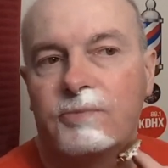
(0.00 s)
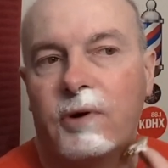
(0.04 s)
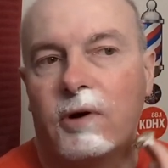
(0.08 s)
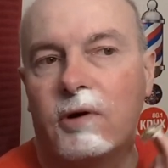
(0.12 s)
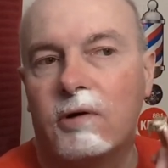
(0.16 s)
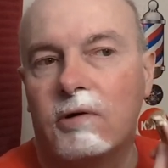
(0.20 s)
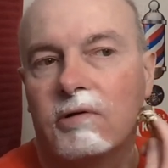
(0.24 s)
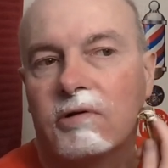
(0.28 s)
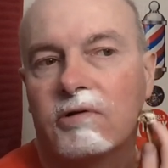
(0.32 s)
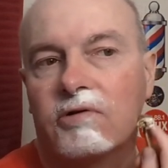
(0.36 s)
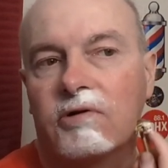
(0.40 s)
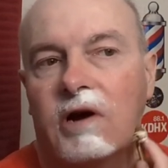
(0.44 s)

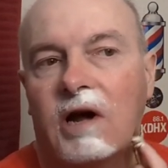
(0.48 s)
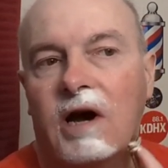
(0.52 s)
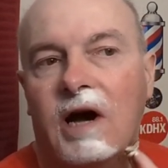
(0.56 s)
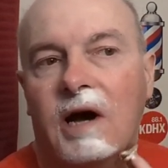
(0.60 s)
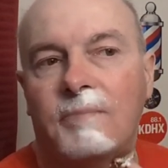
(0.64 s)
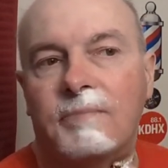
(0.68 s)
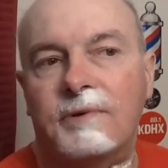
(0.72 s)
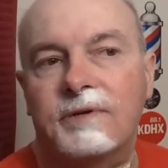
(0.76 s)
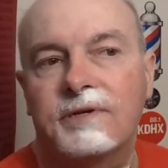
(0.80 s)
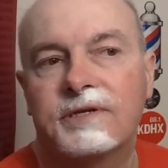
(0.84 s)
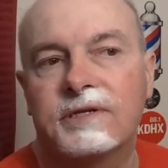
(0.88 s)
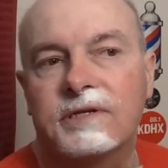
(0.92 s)
polar
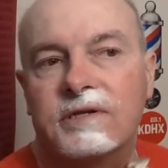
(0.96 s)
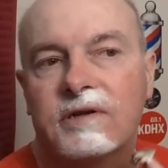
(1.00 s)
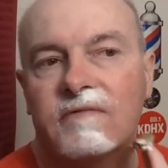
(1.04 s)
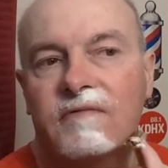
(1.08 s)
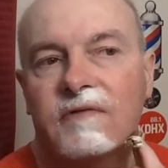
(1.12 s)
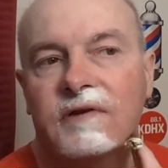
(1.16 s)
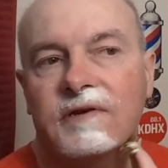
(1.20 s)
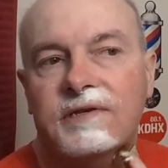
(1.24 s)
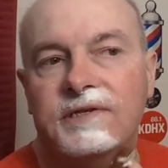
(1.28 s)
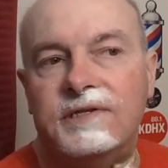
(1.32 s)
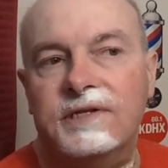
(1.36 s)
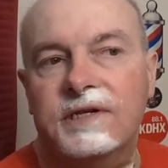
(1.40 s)
opposite
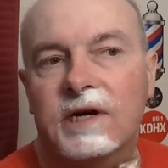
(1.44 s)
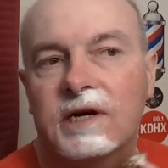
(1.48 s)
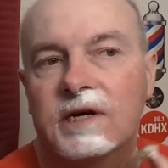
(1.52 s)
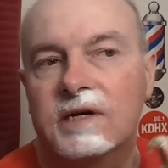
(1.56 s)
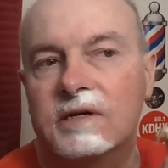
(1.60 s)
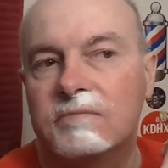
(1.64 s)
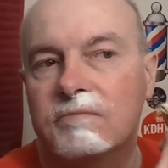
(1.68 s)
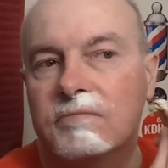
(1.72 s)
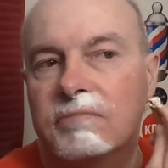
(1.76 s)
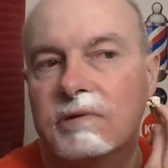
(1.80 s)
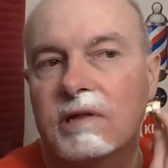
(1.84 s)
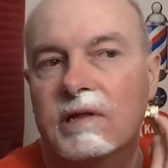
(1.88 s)
of a
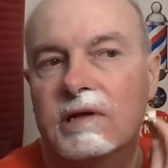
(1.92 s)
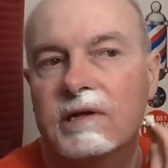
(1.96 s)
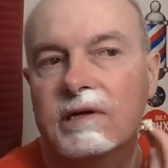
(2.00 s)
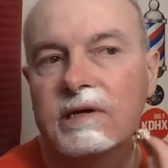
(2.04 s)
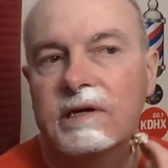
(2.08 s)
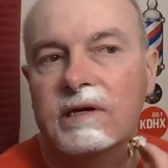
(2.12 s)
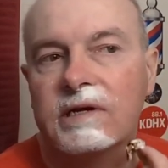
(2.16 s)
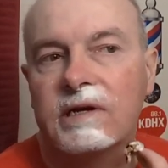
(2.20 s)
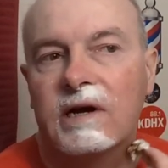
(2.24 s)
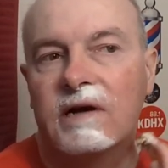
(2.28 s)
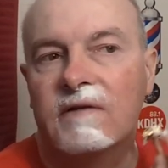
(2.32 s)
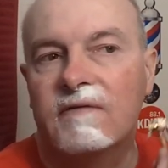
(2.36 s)
dud
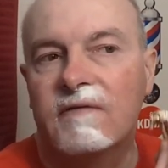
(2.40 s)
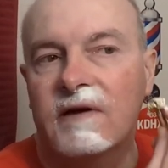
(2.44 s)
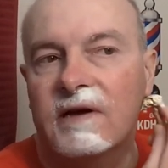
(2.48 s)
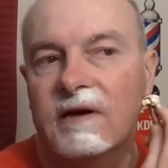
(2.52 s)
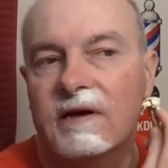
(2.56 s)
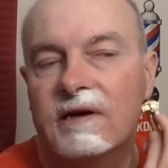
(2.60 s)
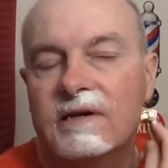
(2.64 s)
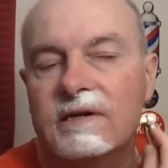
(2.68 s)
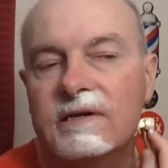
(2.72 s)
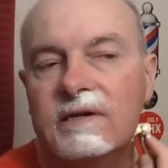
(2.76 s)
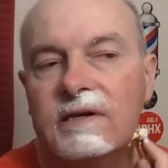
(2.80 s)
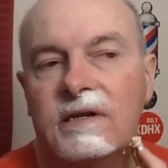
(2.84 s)
blade. I've
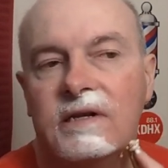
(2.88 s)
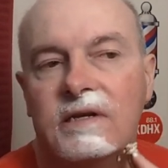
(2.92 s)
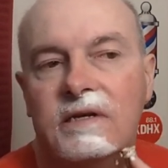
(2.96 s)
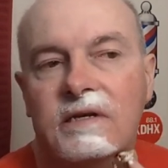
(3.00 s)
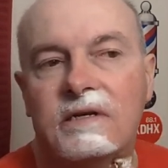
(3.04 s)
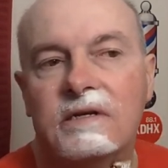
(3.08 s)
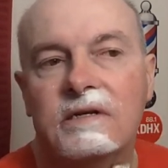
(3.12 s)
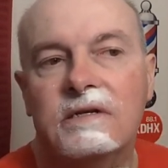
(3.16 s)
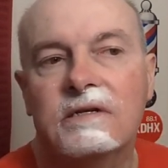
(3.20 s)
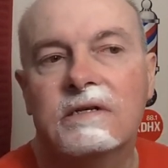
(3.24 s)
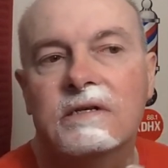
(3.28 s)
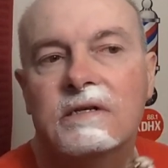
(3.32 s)
had,
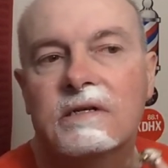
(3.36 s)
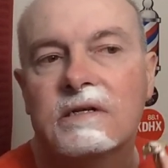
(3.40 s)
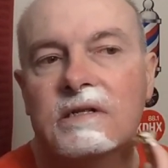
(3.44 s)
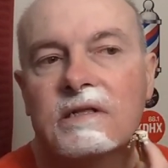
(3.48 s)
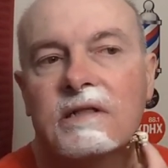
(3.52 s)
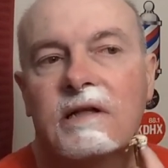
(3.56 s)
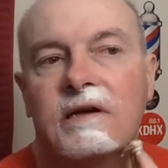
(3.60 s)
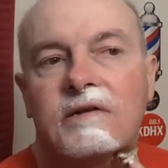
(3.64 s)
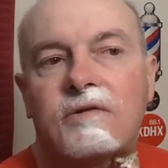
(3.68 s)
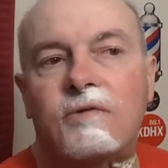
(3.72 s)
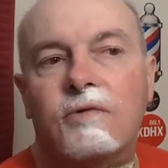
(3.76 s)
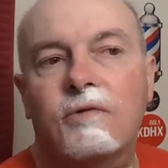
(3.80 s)

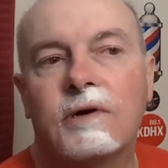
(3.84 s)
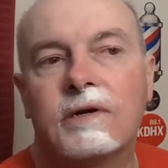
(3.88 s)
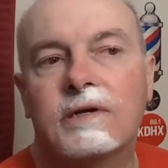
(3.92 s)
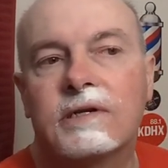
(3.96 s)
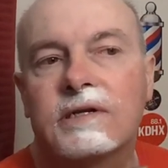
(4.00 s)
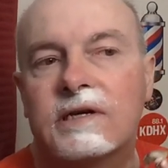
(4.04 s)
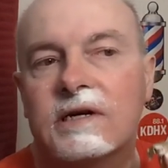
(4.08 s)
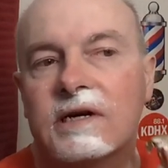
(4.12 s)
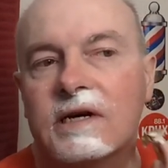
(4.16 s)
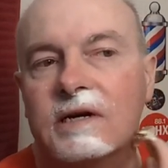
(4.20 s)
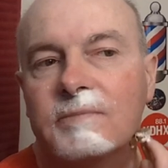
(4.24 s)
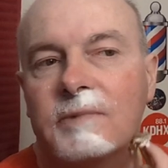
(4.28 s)
like one
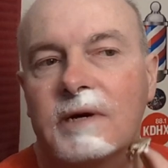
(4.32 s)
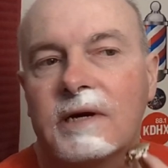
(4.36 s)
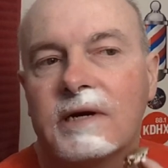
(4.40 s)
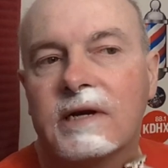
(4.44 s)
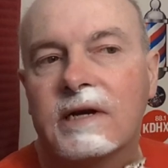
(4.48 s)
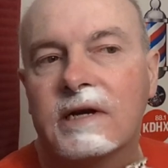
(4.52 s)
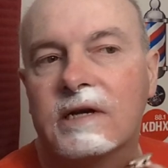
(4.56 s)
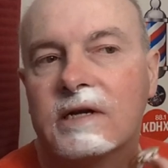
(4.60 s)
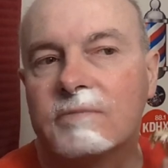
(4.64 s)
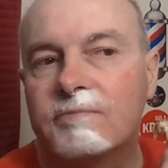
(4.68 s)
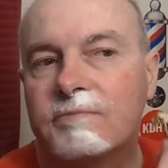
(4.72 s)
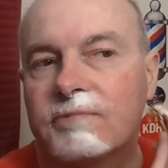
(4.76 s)
time I
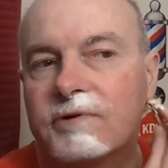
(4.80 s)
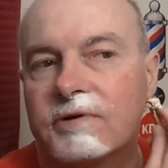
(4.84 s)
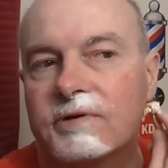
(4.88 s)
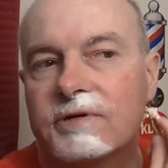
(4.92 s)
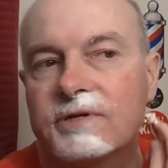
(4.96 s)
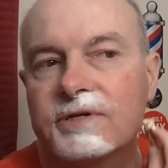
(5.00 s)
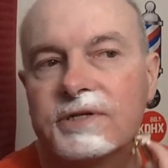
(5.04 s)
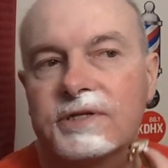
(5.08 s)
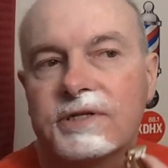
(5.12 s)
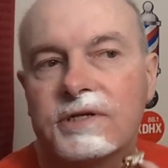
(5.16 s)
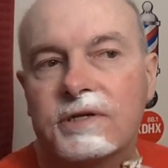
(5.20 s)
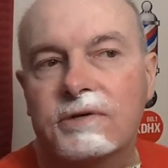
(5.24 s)
had a
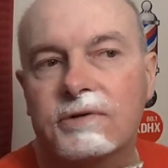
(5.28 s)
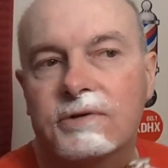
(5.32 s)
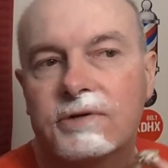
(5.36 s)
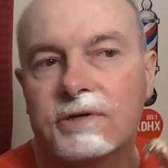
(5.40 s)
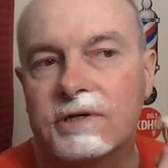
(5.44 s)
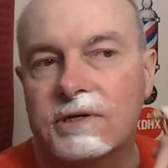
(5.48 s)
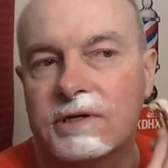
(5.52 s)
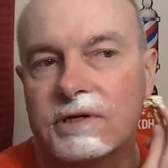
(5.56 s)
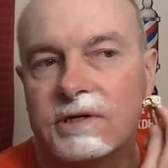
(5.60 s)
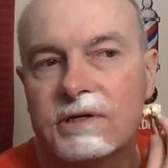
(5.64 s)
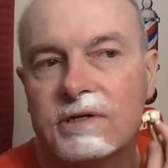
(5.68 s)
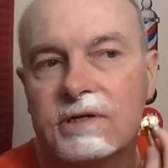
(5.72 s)

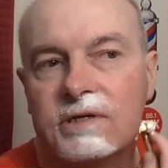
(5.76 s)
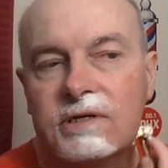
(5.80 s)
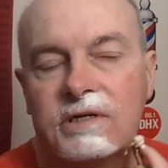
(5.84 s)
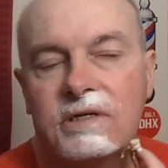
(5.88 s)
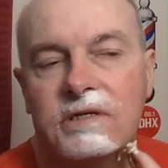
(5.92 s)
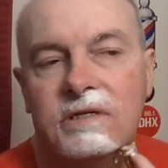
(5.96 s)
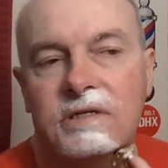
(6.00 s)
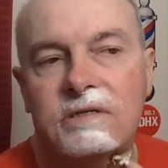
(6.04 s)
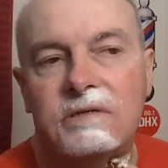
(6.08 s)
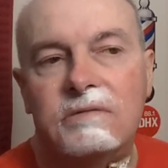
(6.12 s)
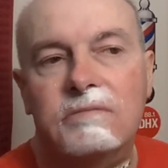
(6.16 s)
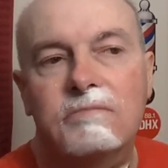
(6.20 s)
Persona
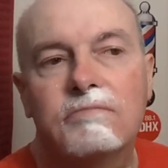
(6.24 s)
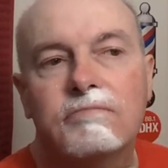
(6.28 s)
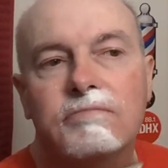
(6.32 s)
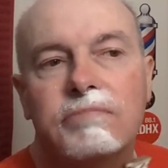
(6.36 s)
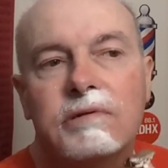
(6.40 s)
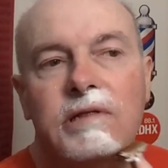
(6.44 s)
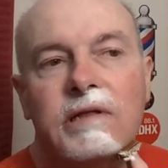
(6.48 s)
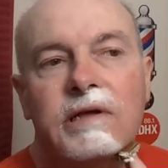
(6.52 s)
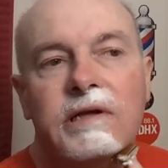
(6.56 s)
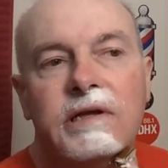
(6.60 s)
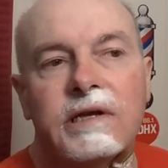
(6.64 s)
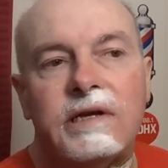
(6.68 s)

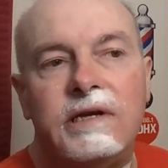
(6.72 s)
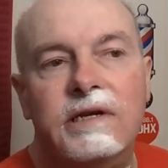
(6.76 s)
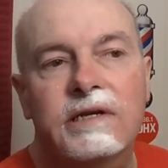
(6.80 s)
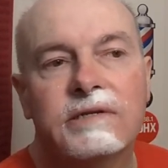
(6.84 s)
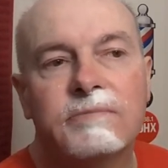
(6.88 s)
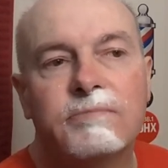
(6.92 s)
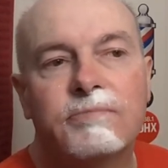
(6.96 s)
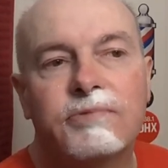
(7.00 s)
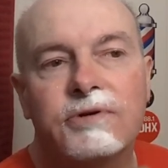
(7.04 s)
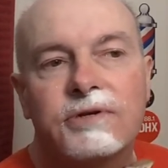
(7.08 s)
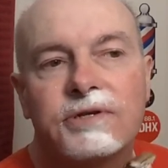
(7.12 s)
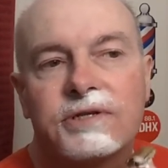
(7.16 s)

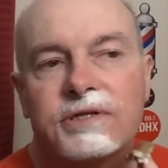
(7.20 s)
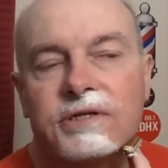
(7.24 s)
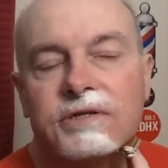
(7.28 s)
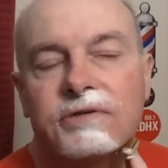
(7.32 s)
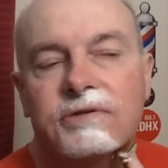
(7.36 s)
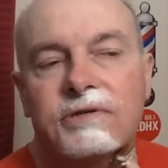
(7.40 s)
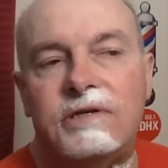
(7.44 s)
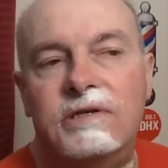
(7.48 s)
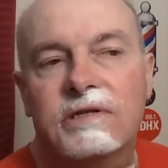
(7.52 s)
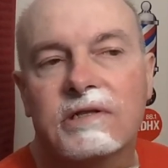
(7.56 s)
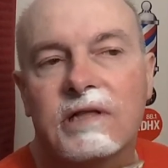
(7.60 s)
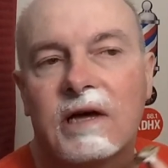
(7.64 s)

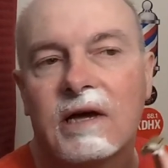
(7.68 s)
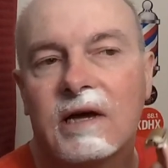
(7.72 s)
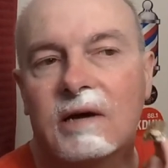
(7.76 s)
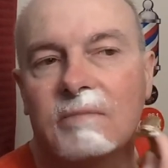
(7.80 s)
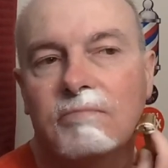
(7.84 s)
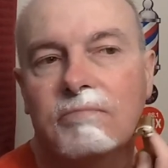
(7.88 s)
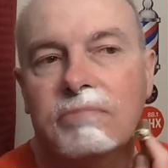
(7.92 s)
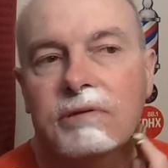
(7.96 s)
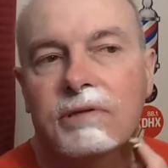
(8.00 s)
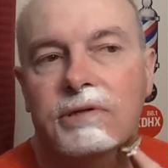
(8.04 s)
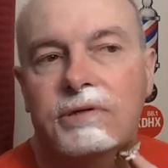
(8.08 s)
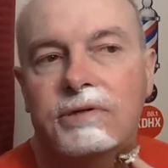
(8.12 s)

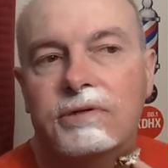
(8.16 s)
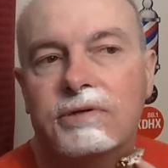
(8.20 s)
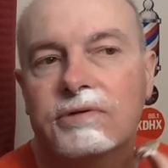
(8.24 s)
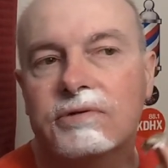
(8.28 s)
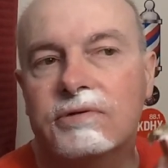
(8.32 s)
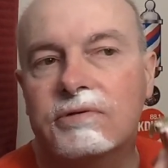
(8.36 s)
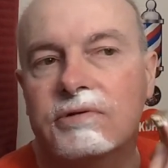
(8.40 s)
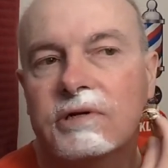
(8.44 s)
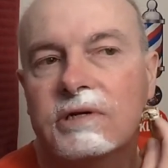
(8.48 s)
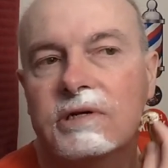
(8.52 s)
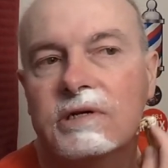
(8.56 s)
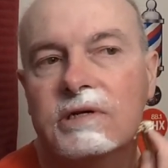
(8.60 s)
Lab
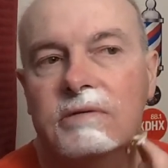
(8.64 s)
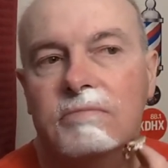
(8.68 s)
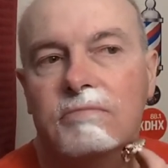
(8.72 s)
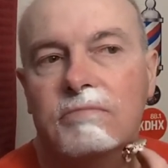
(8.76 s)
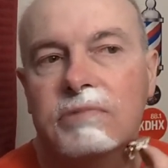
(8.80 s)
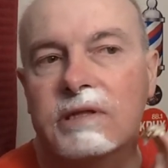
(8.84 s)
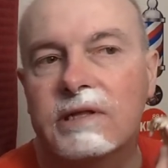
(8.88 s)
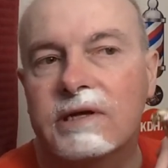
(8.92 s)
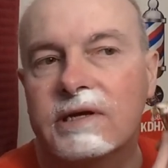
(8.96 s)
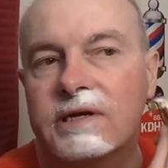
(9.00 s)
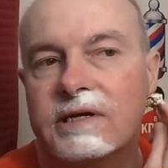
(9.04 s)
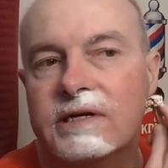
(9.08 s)
Blue
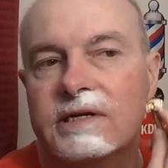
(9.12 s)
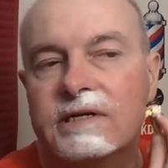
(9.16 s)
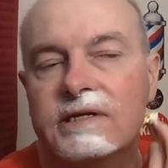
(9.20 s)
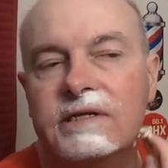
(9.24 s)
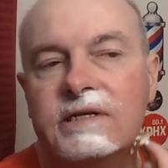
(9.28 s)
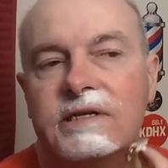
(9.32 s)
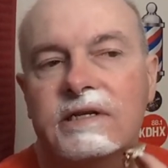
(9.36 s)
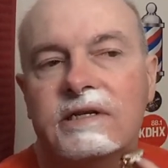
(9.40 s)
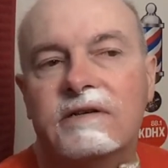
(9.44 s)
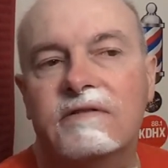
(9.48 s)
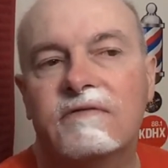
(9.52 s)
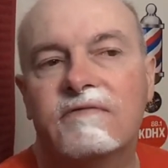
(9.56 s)

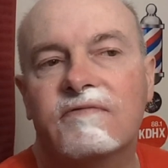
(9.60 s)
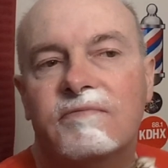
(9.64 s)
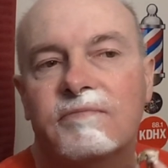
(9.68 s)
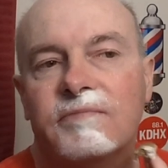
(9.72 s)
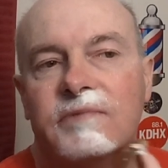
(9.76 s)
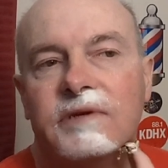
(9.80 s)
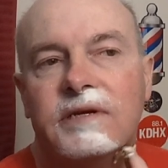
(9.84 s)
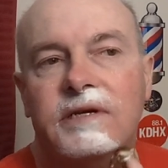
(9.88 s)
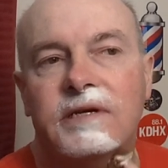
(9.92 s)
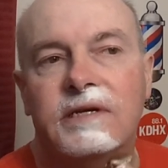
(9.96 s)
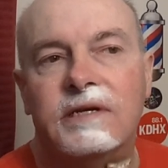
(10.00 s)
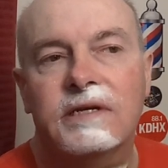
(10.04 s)
blade give
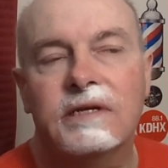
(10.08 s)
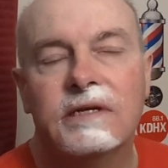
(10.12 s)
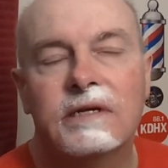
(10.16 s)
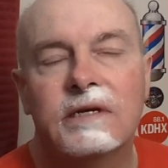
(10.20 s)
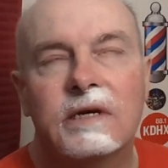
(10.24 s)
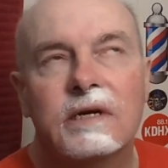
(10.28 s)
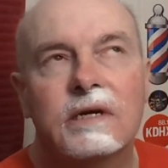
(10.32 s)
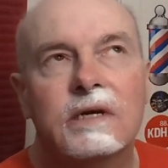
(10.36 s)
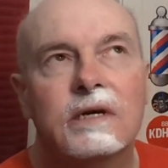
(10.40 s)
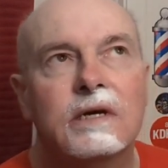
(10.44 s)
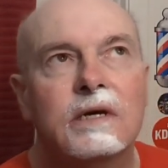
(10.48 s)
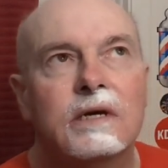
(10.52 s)
me
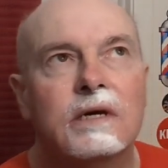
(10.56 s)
